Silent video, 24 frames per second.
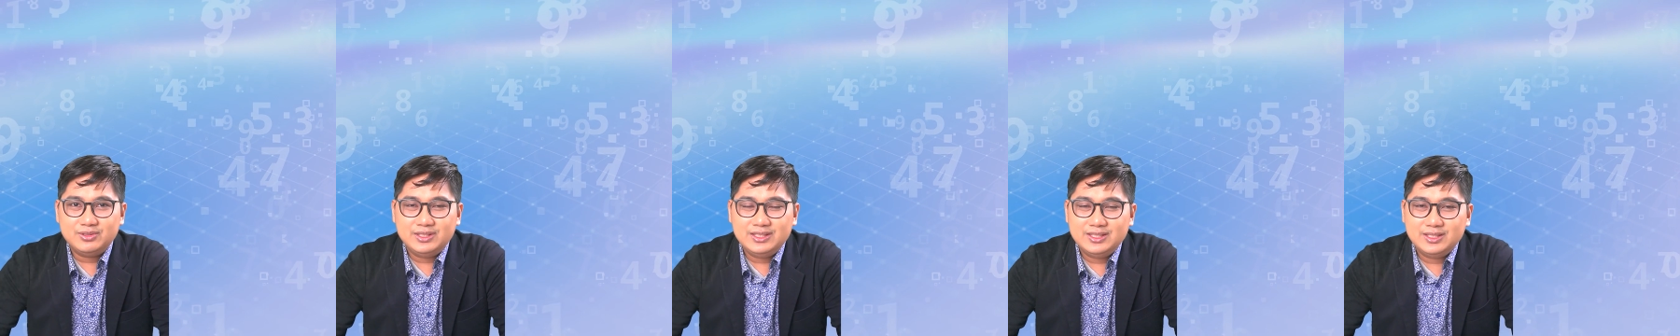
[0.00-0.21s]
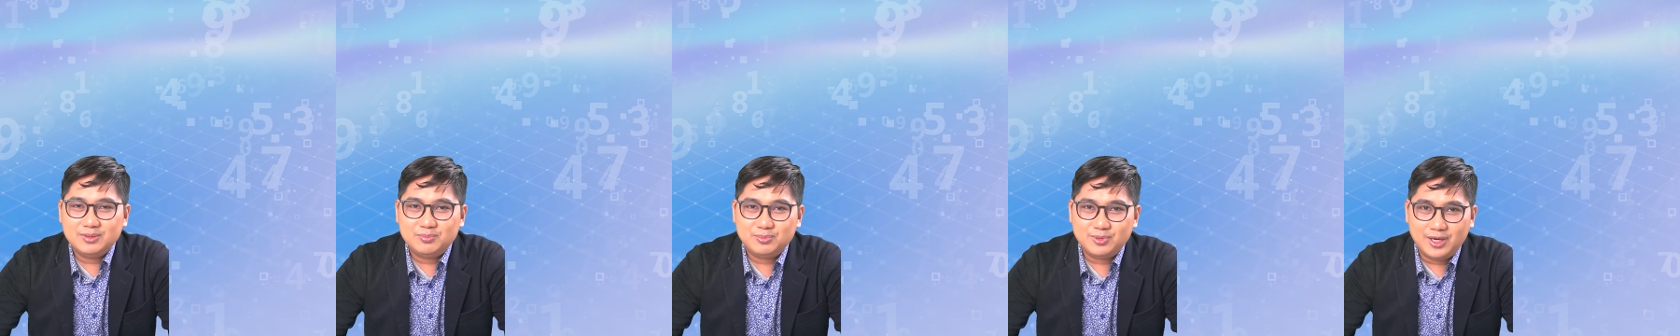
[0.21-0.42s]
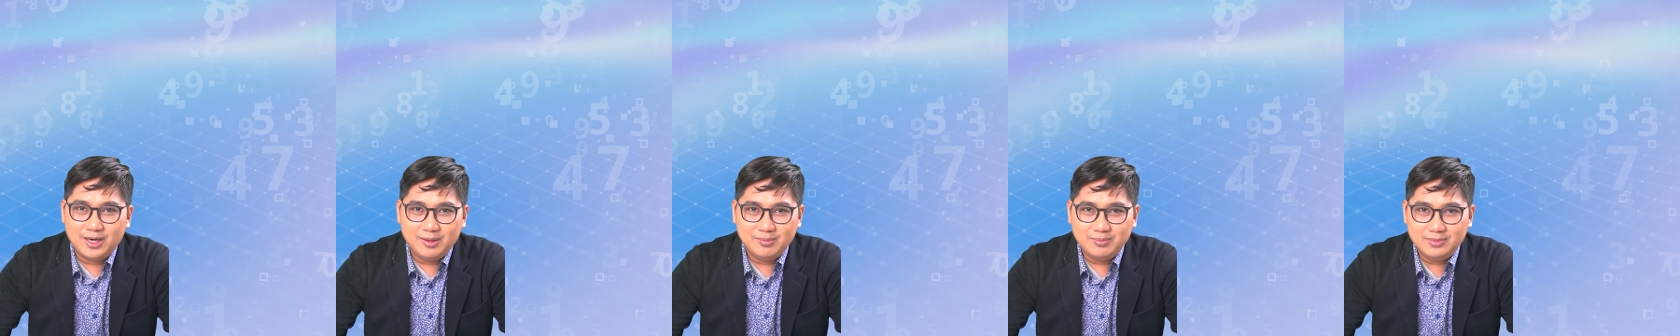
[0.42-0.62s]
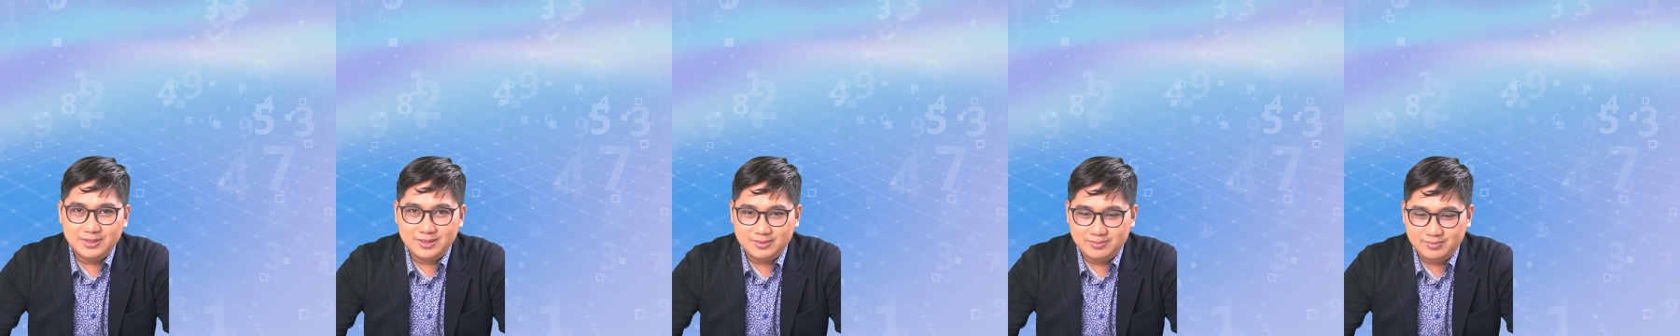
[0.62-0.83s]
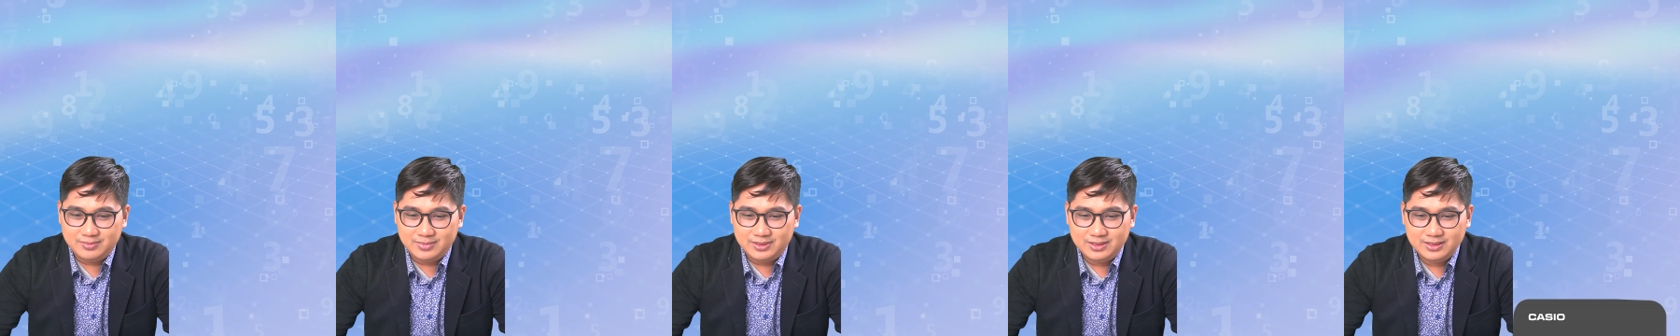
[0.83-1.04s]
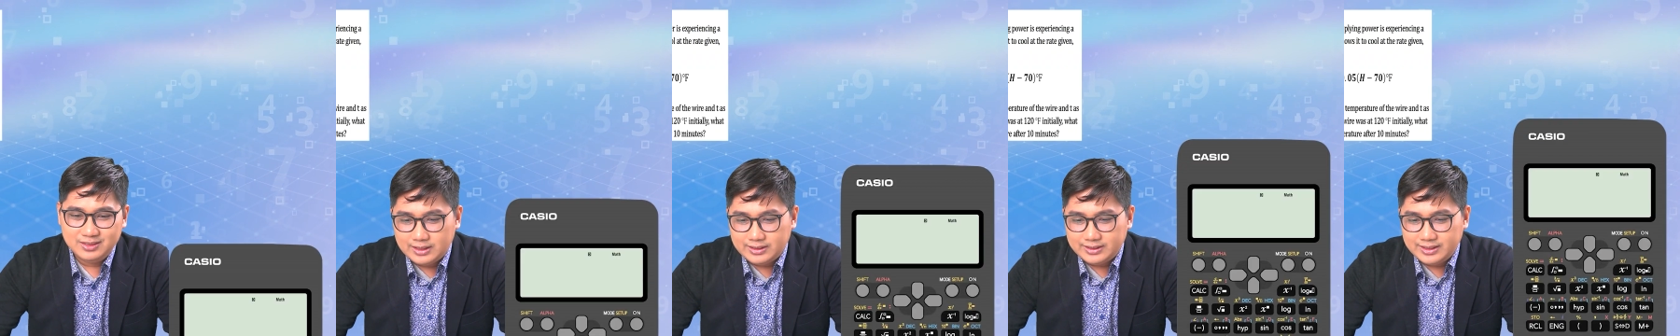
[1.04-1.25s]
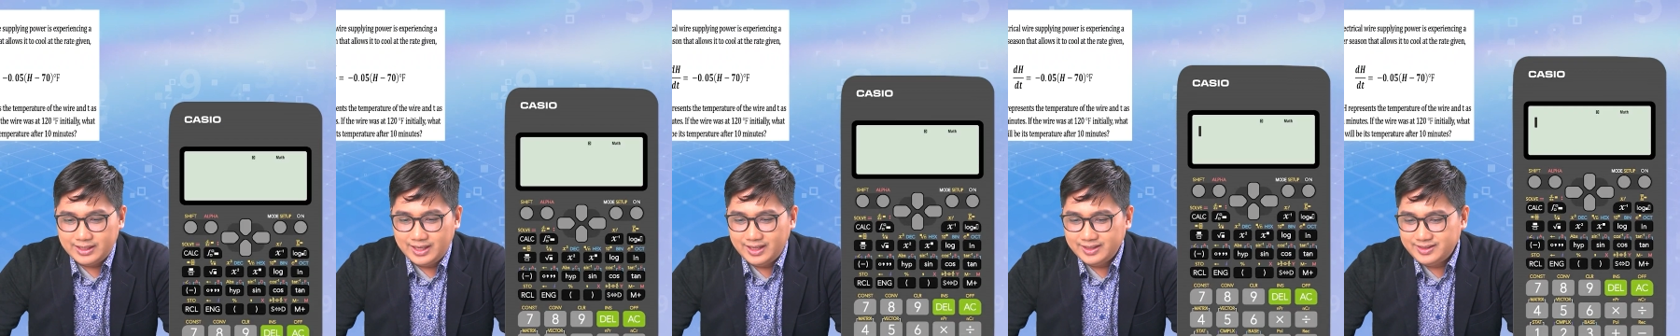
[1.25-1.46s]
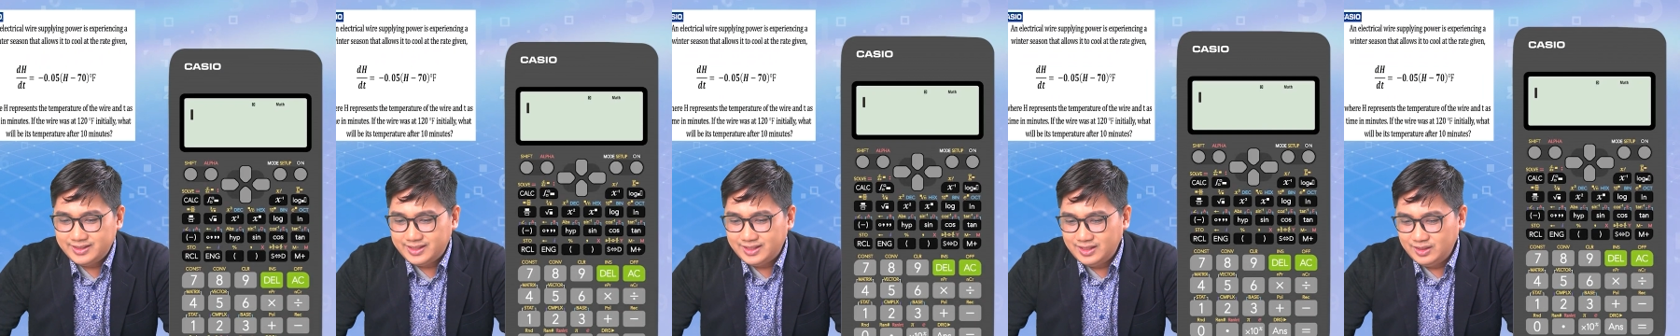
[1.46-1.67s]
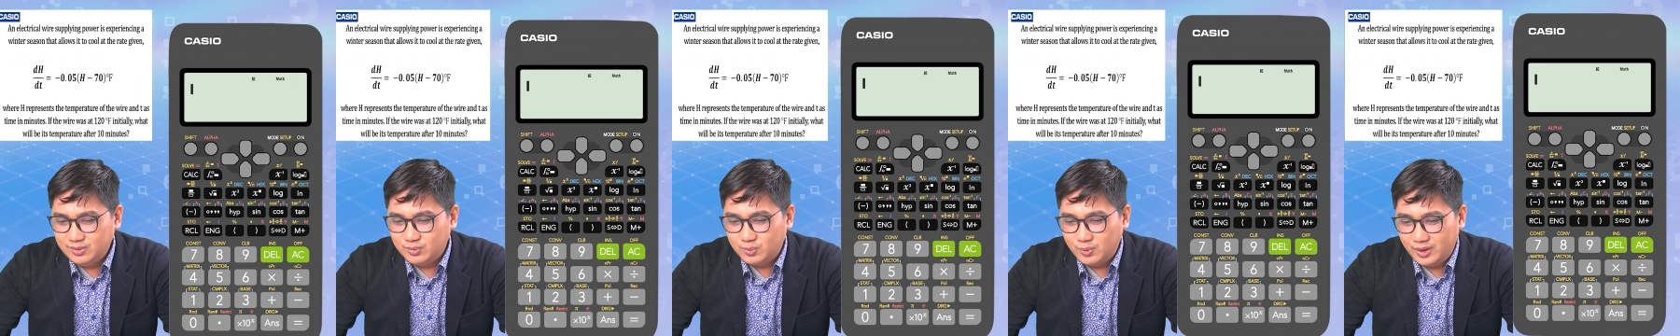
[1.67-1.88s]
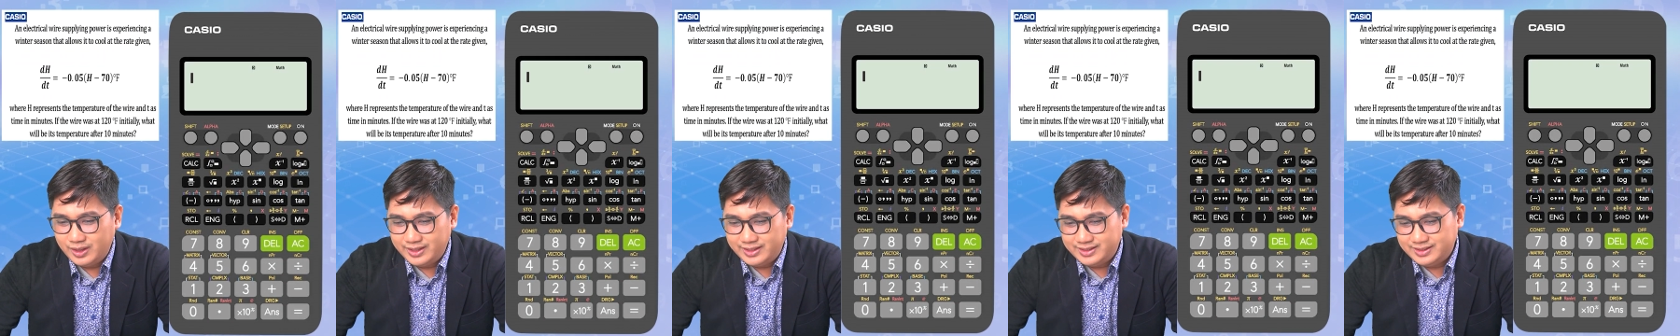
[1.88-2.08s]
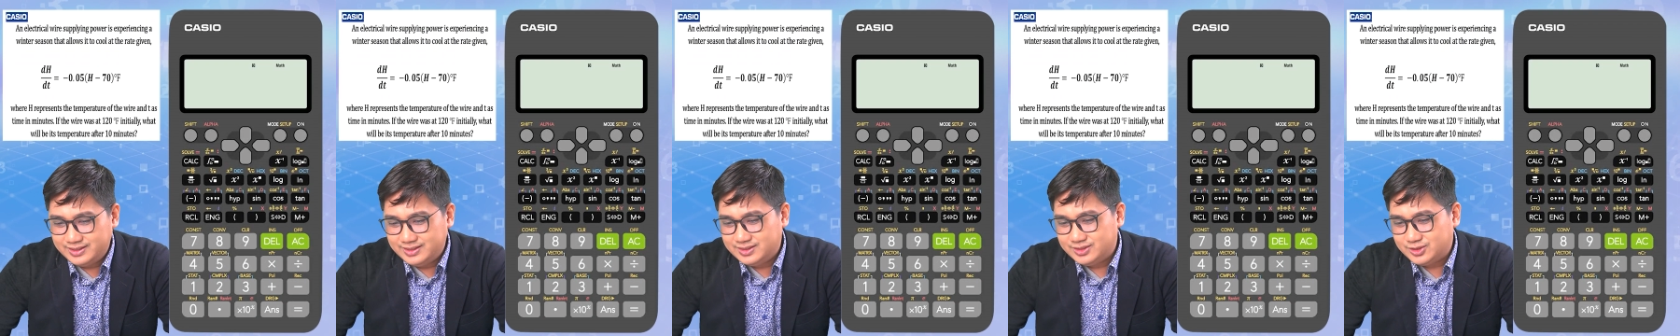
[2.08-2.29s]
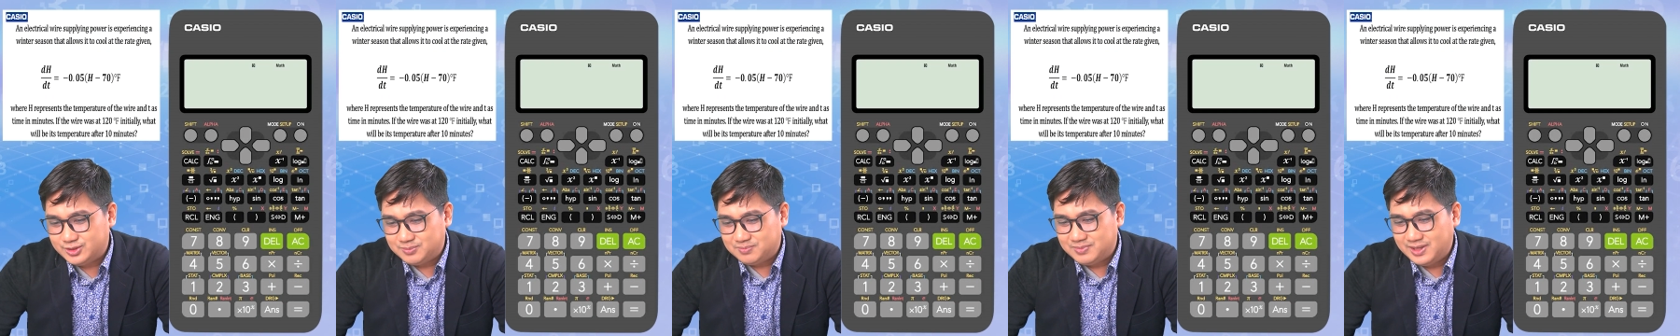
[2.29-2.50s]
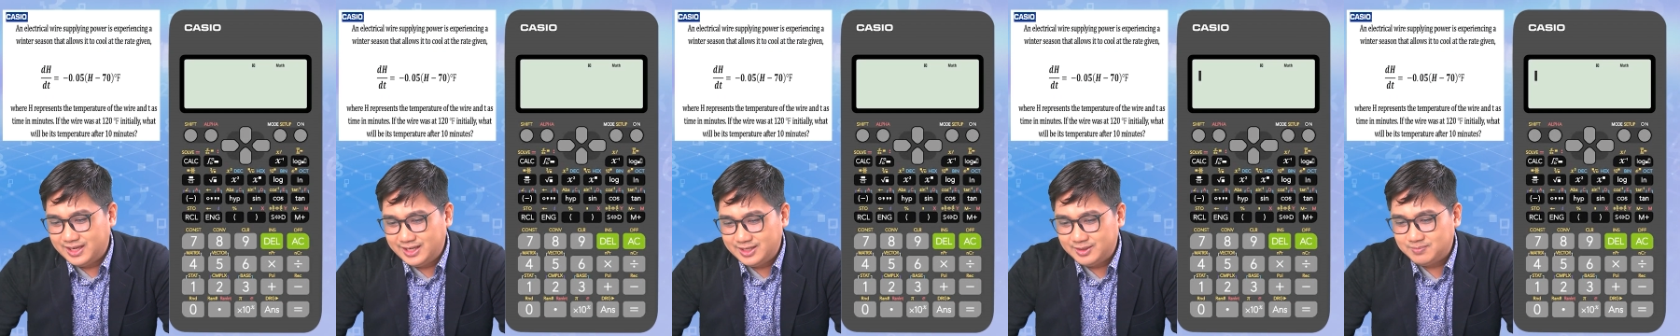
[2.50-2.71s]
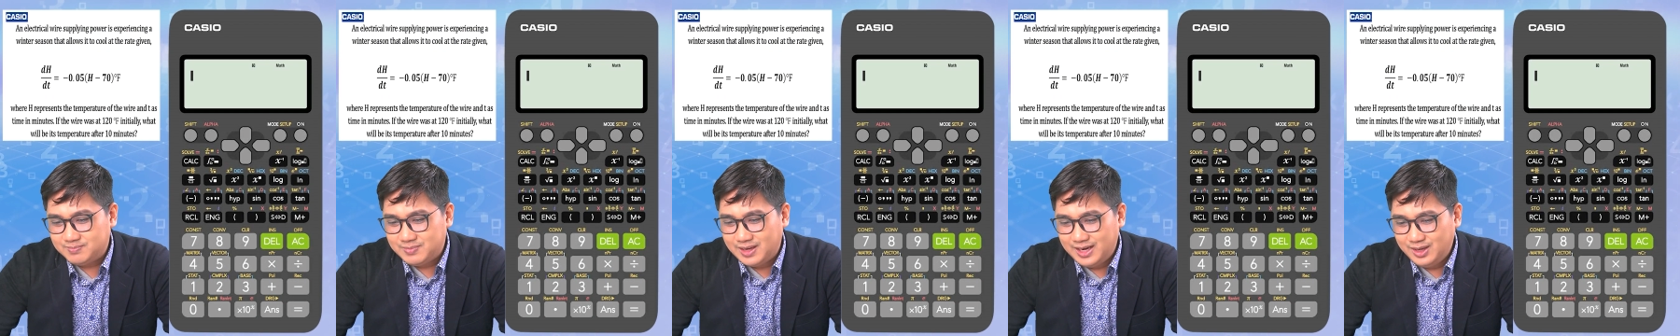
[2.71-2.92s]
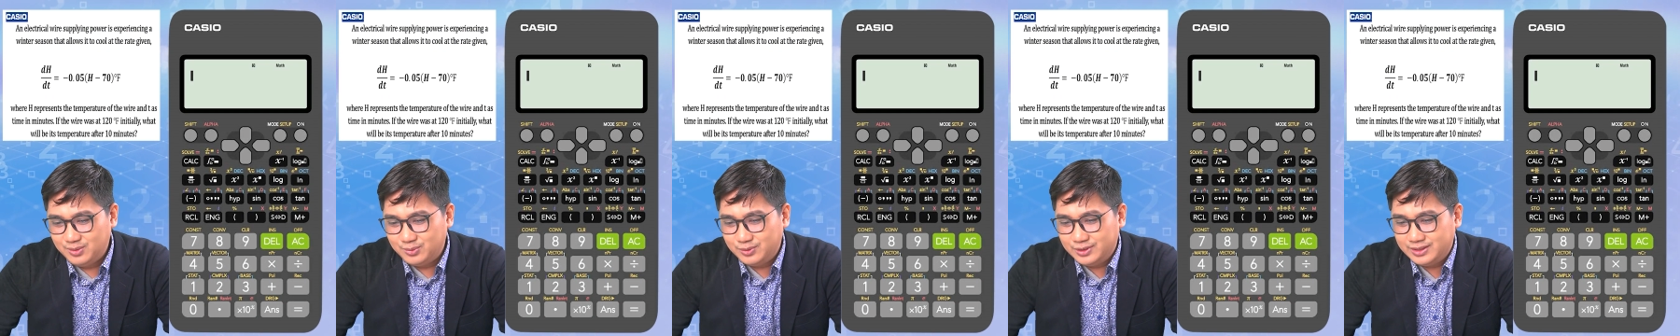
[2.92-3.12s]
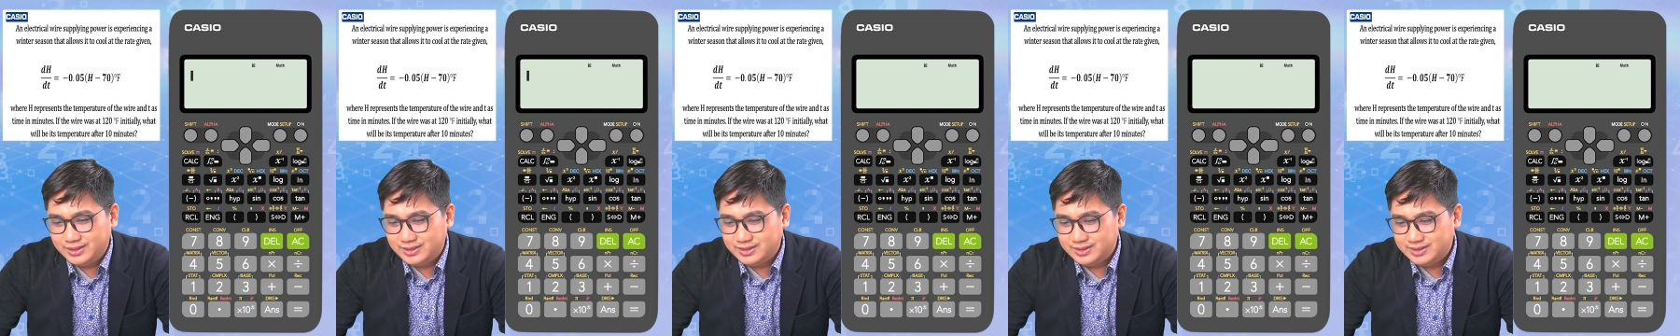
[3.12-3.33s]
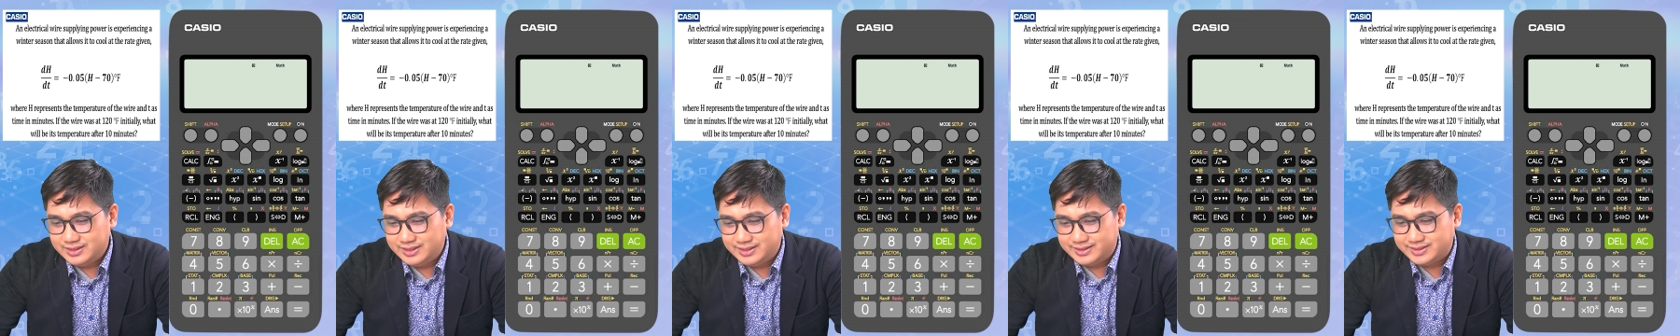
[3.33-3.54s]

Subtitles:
to read the problem. An electrical wire supplying power